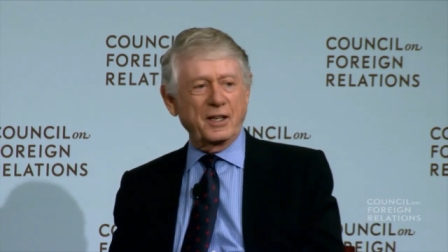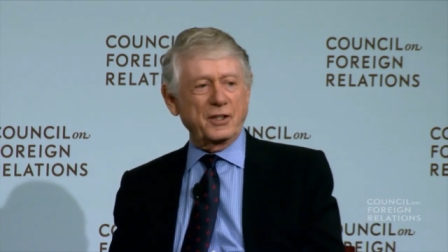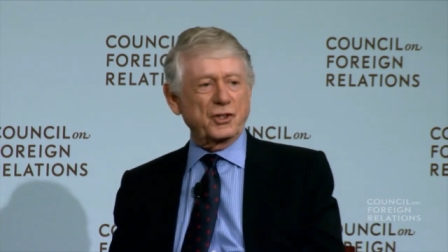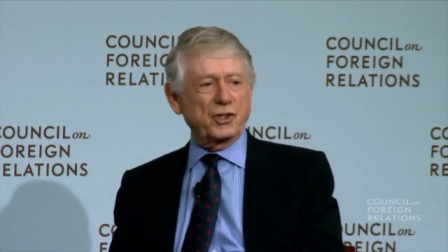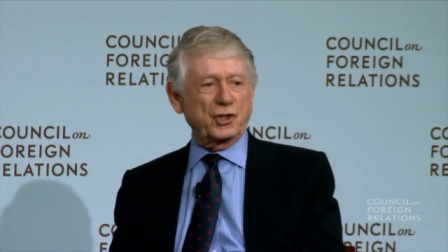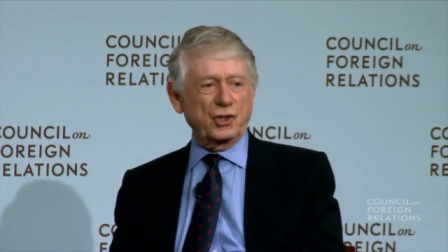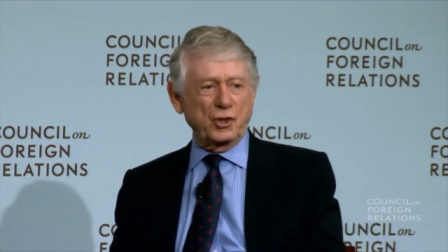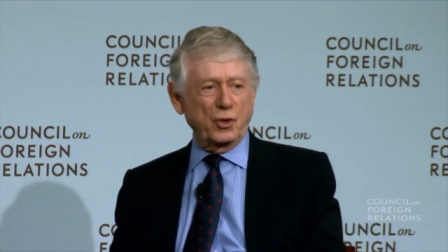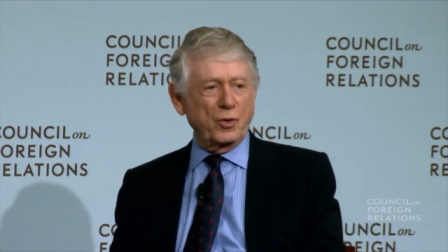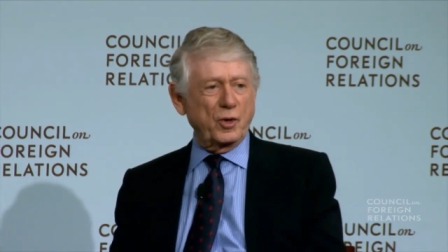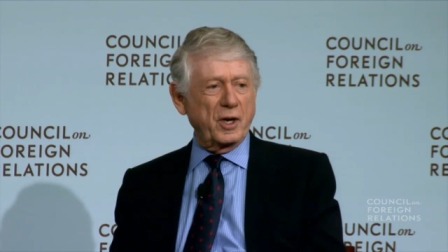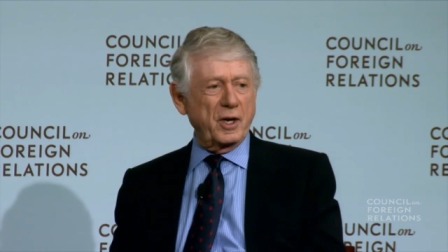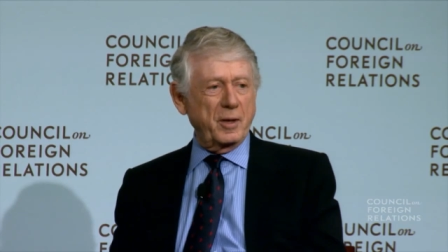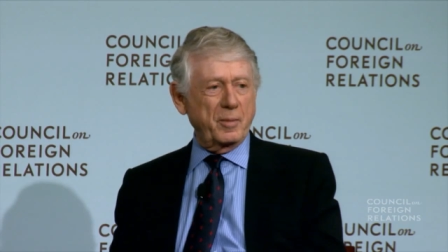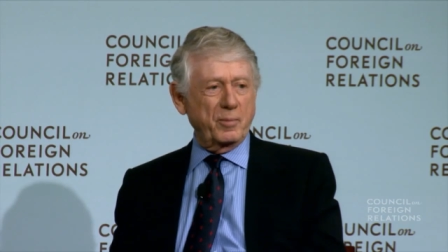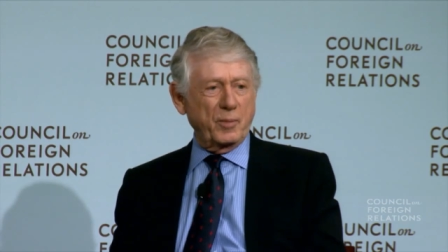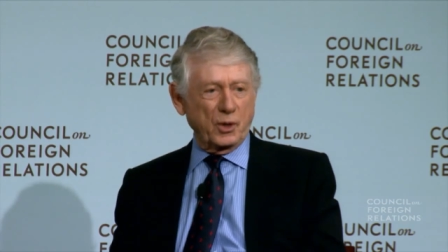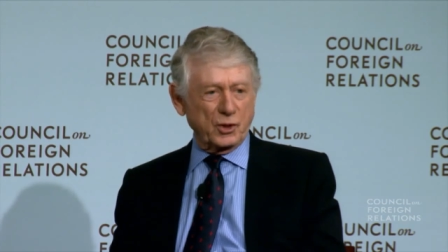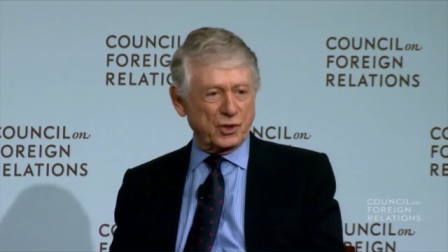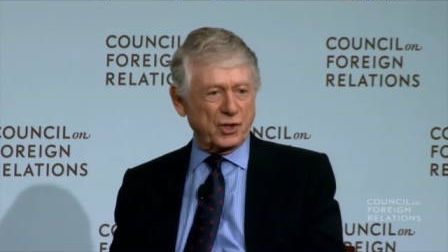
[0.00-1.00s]
and Sunni
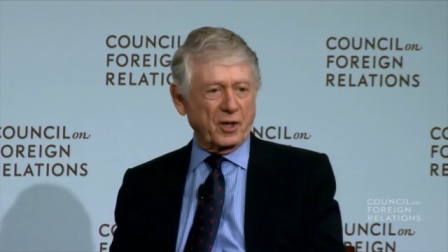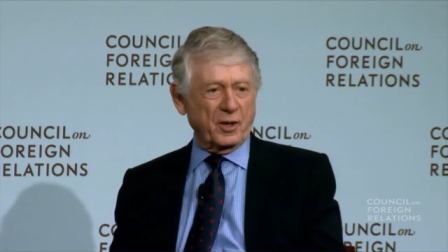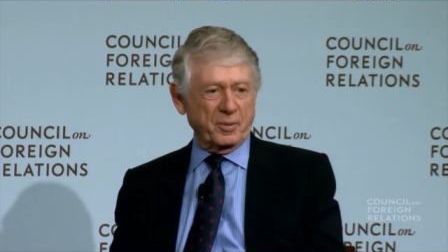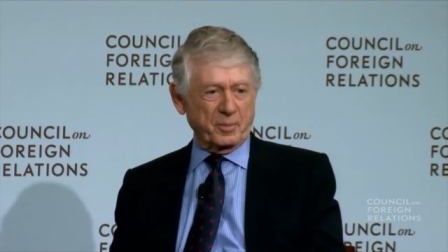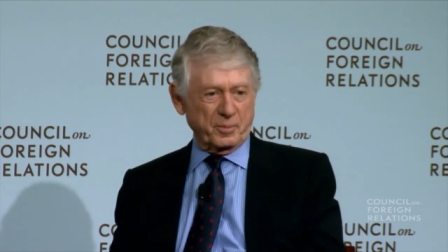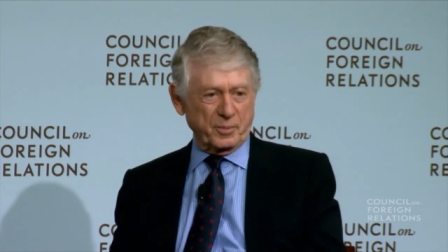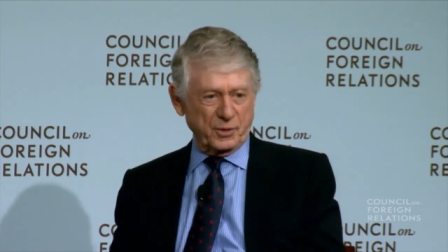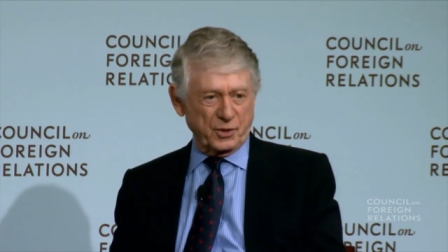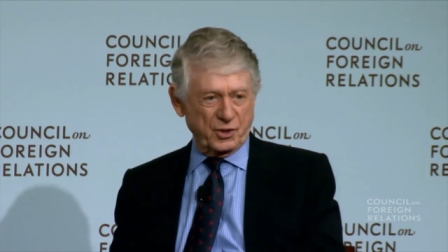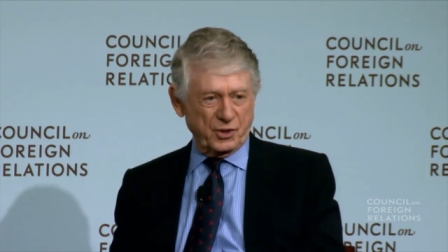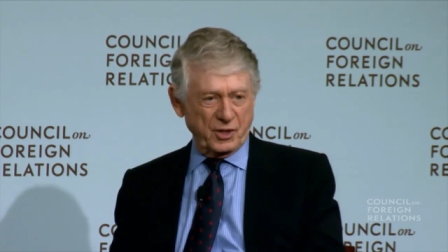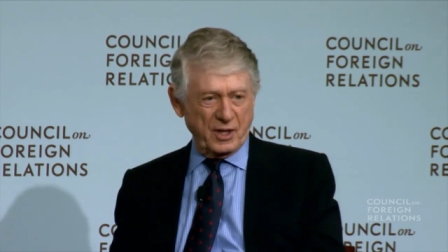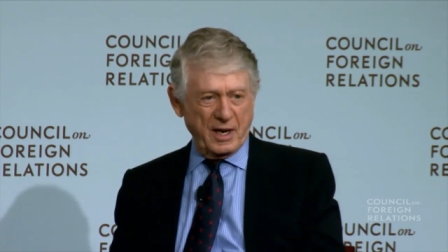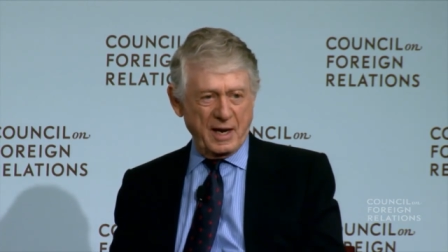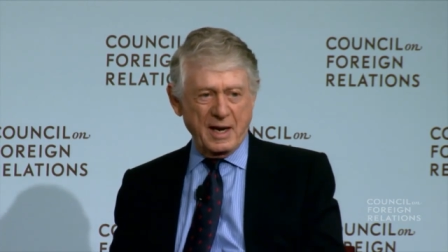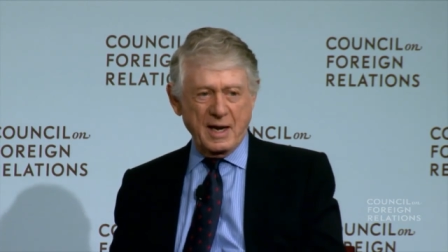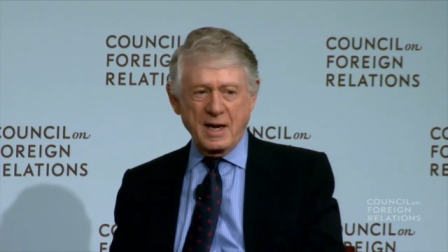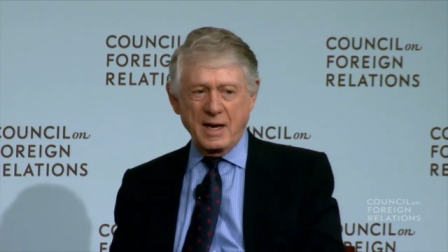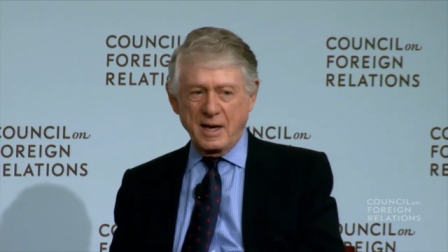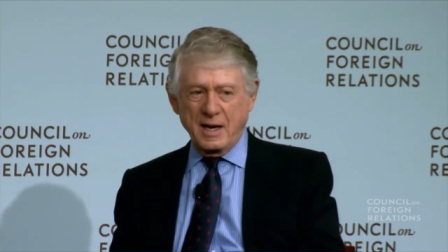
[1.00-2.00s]
Muslims.
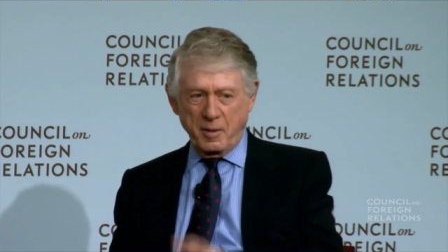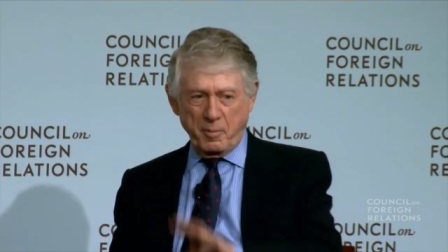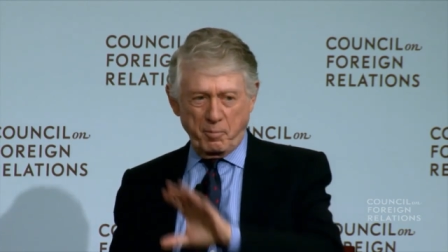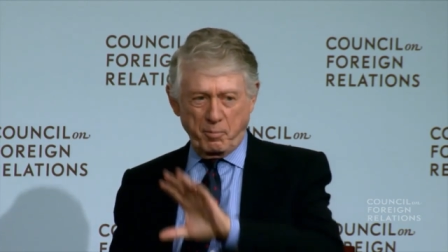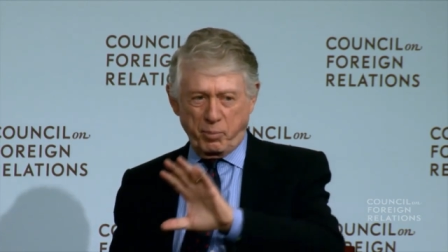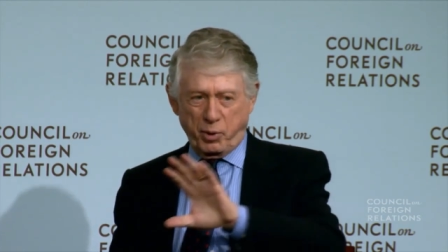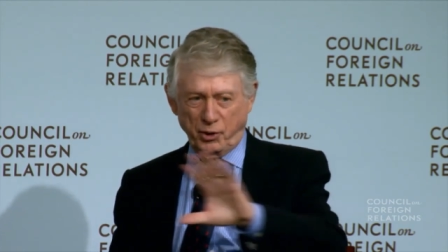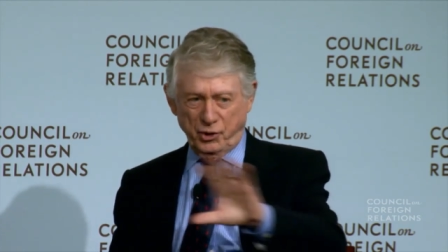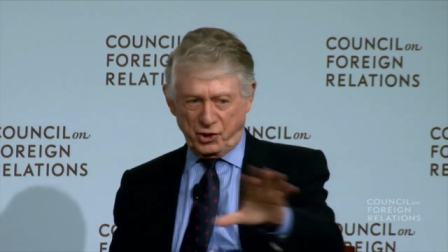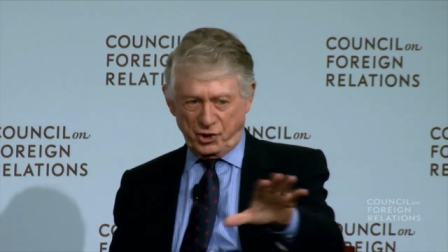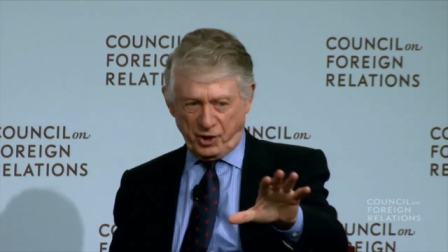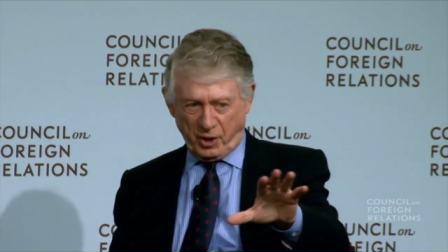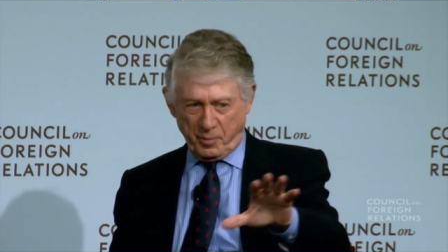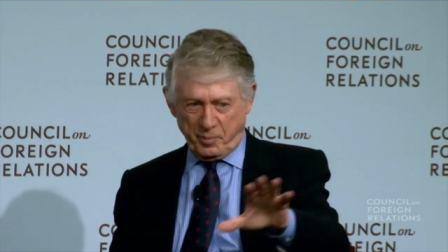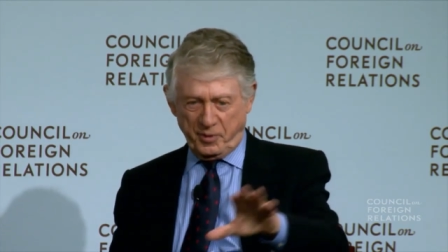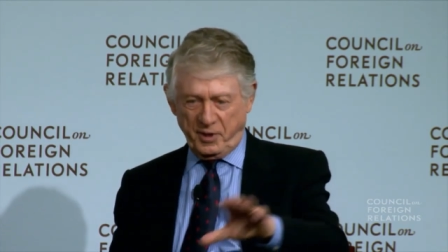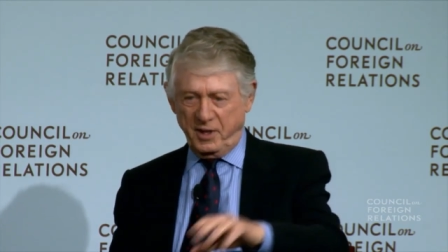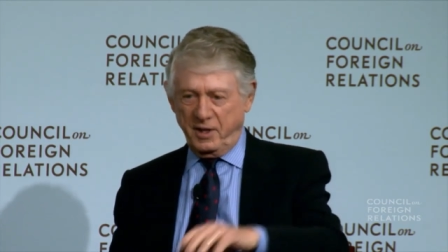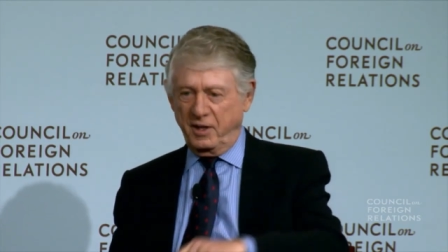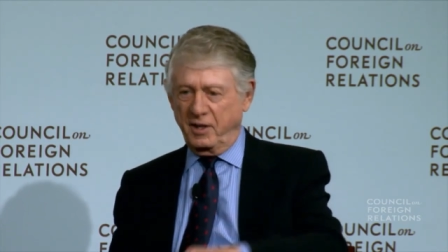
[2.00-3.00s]
Put
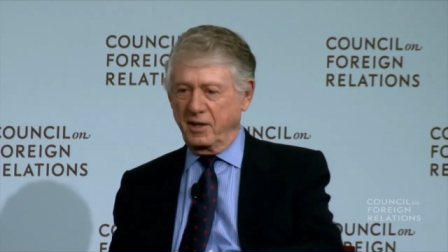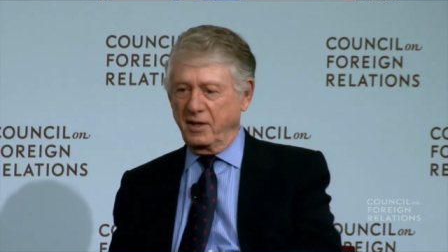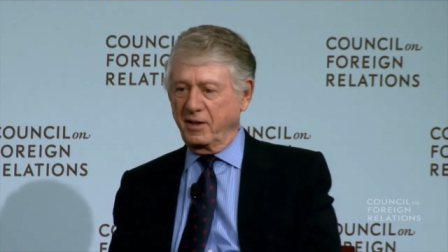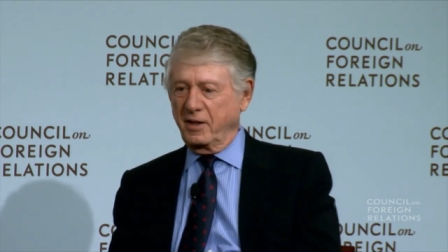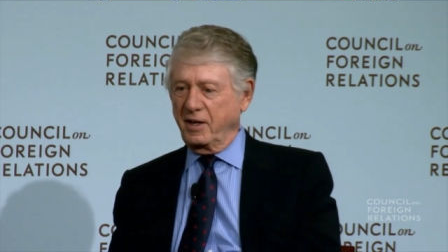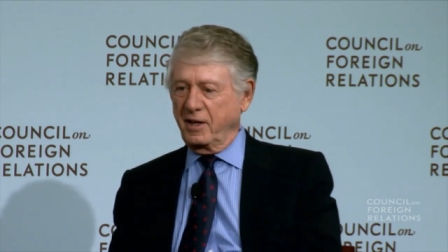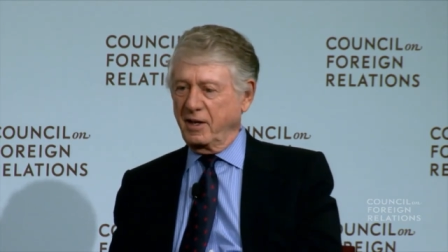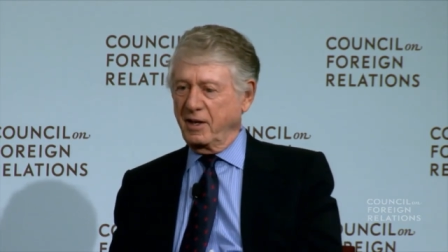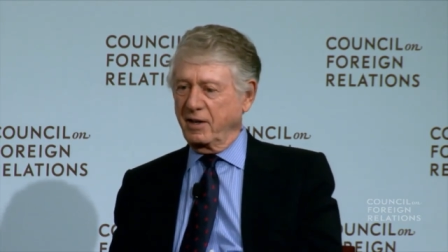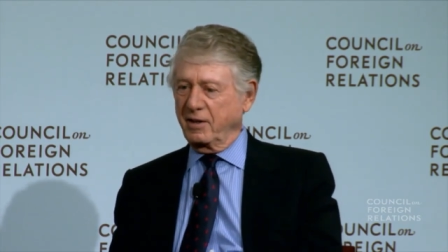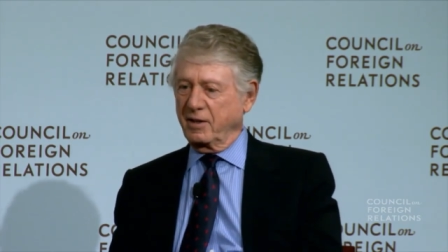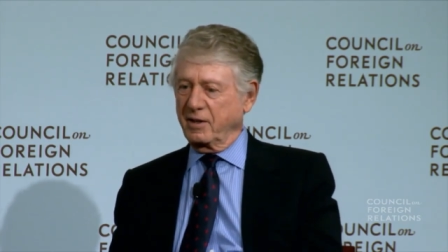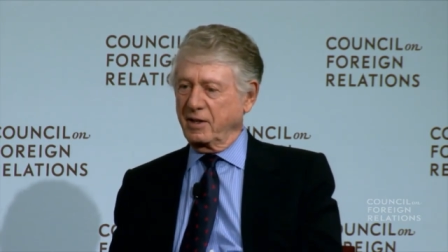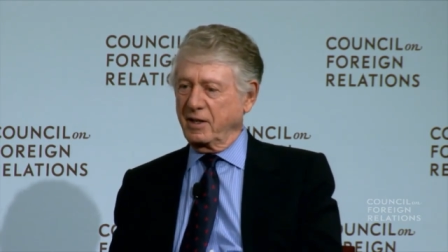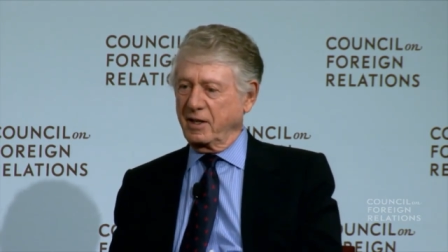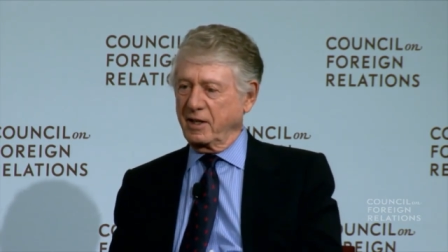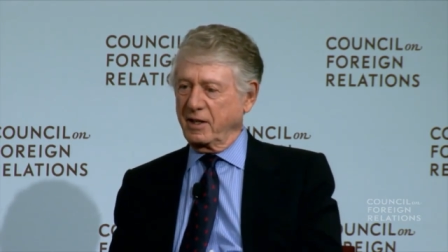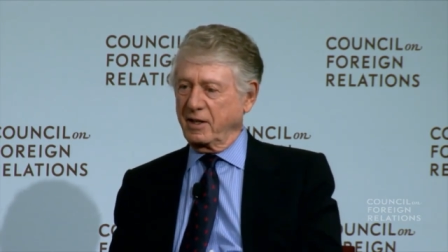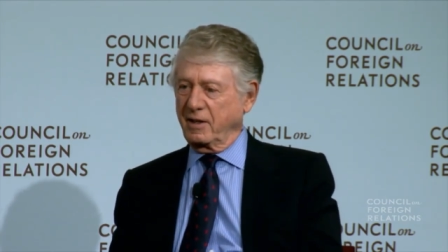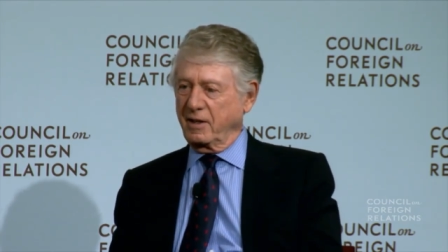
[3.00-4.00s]
something on the air tonight.